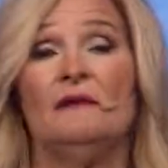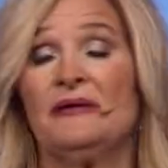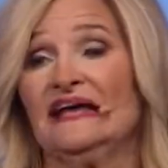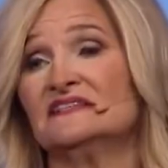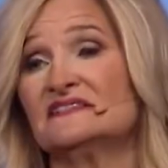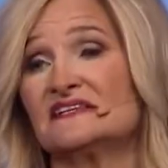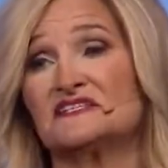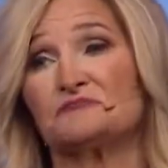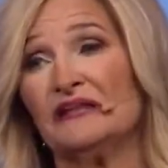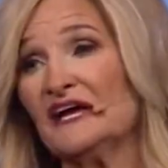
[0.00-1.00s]
Pain
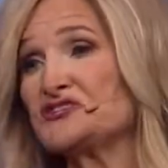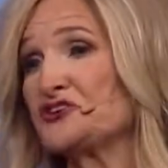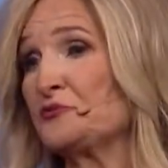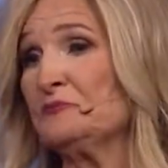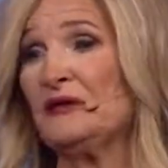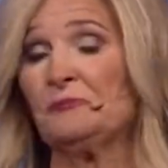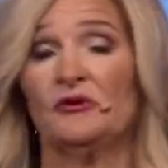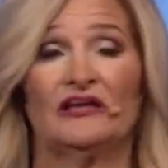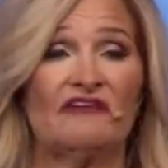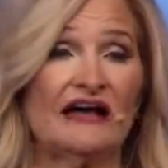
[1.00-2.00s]
seeks pleasure when people
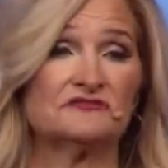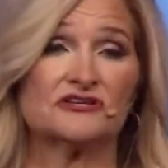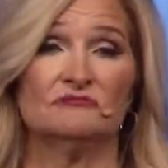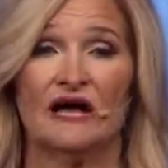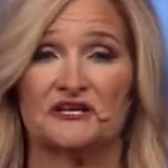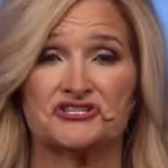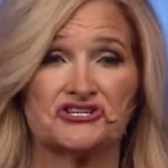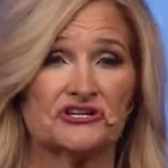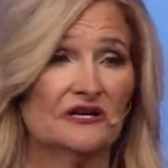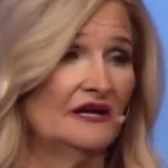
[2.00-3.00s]
give out too much.